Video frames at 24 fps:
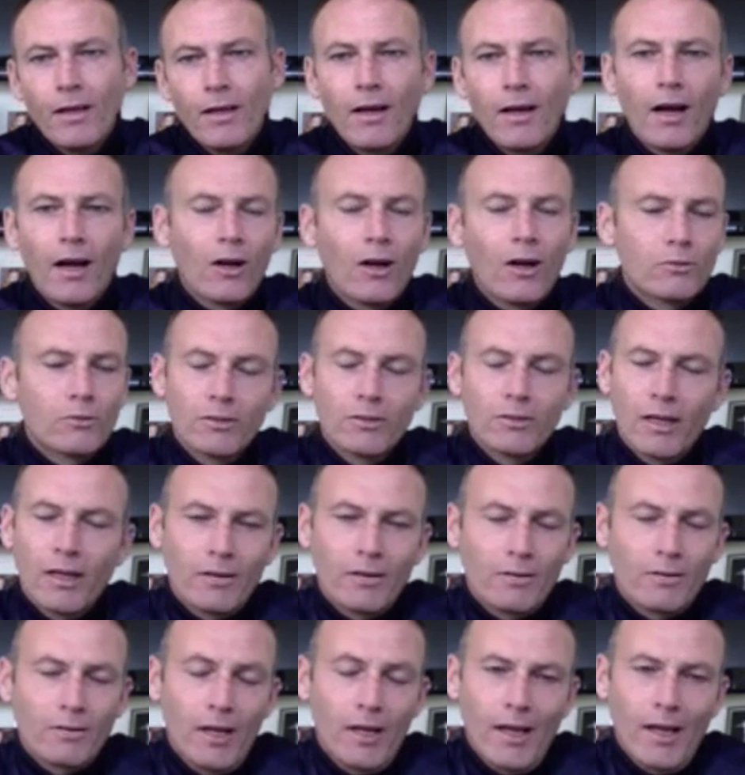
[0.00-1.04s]
Oh,
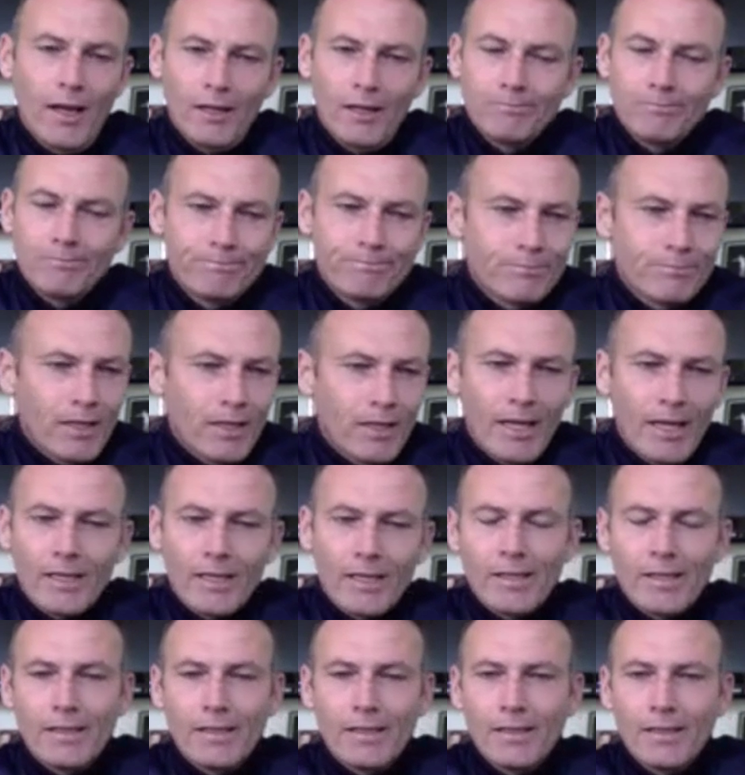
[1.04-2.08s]
no,
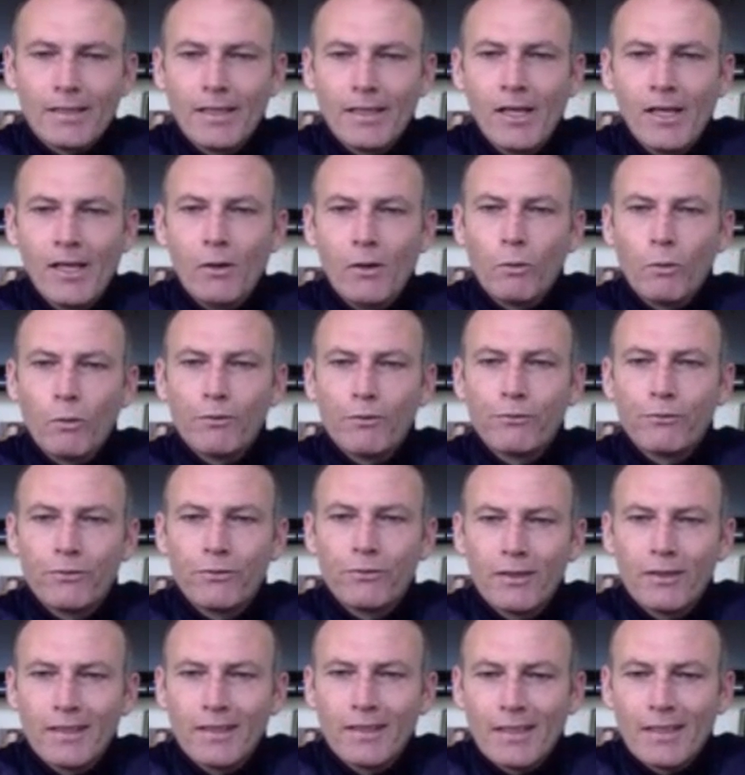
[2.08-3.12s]
we
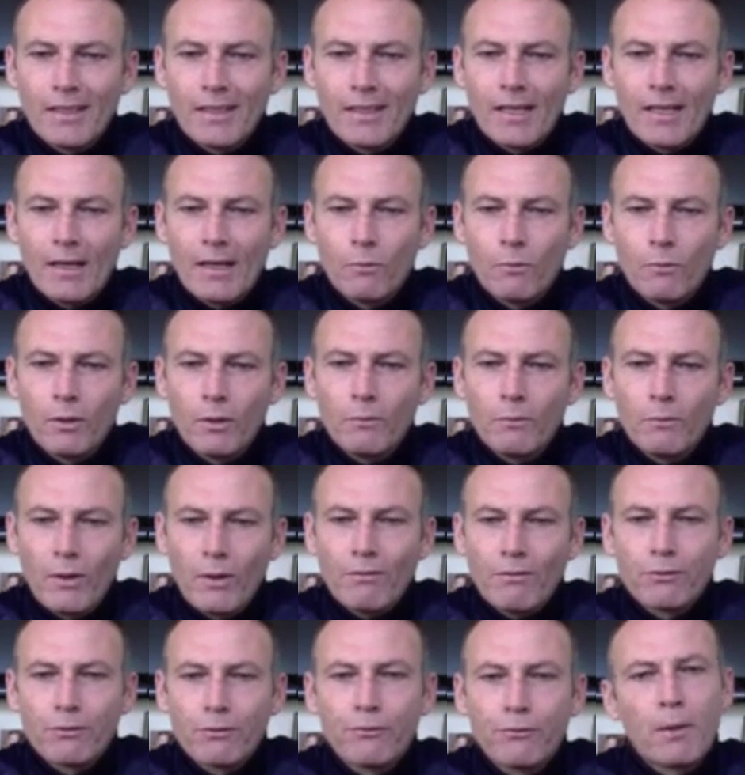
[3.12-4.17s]

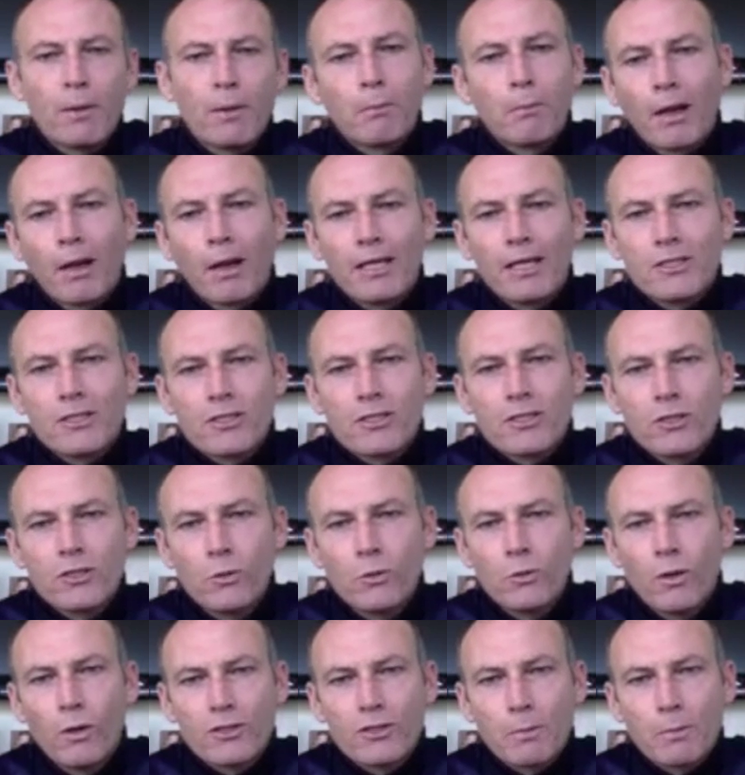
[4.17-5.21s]
have a fun place
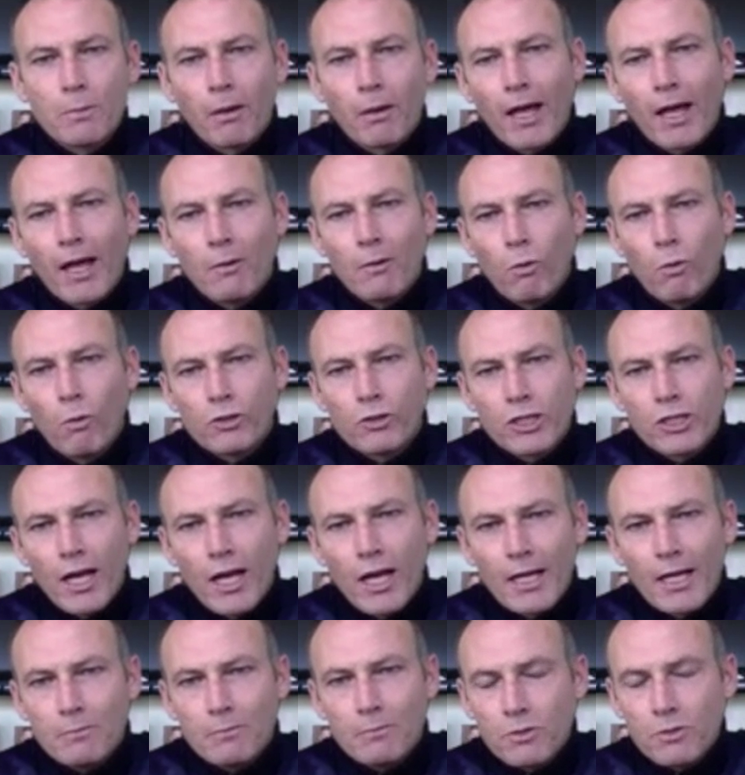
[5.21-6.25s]
to play and watch
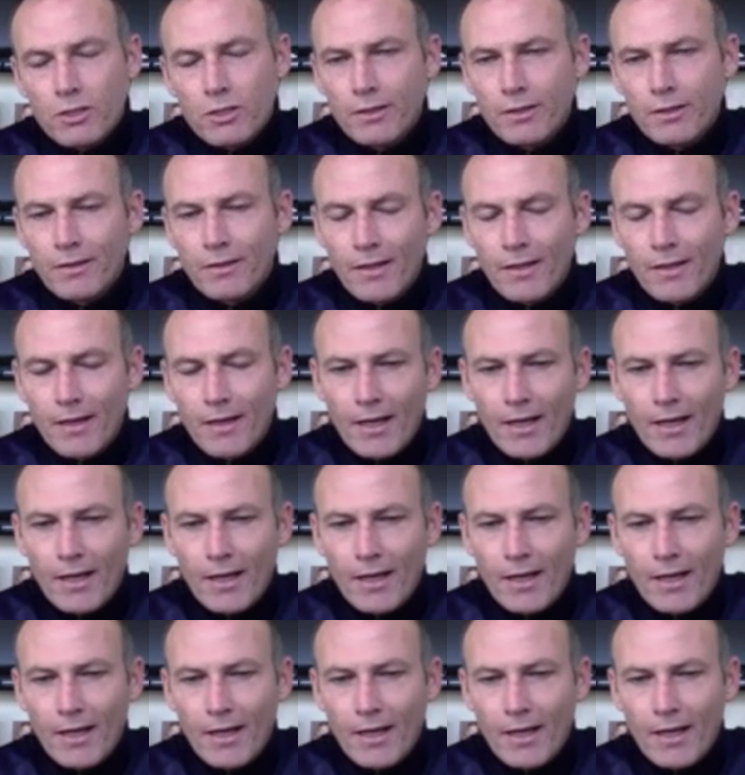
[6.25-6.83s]
games, and